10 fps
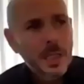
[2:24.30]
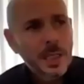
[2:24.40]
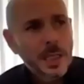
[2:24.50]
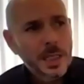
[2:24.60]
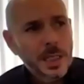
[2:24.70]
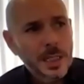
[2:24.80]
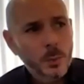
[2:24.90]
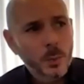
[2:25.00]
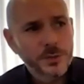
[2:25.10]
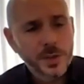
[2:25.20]
it wasn't a
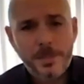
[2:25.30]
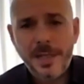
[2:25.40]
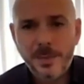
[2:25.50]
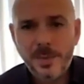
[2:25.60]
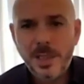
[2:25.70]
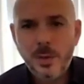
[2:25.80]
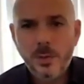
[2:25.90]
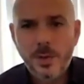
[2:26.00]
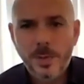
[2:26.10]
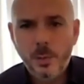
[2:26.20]
pandemic that we were
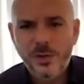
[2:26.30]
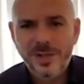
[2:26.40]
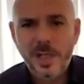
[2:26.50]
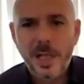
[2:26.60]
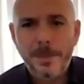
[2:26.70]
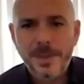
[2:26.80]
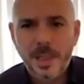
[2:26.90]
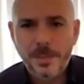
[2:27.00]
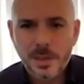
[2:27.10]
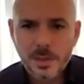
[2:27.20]
in, but it was an
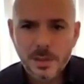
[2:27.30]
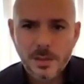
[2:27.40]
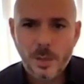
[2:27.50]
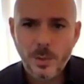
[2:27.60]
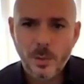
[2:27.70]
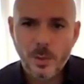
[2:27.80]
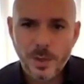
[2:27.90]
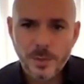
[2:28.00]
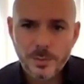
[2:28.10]
epidemic that we were in.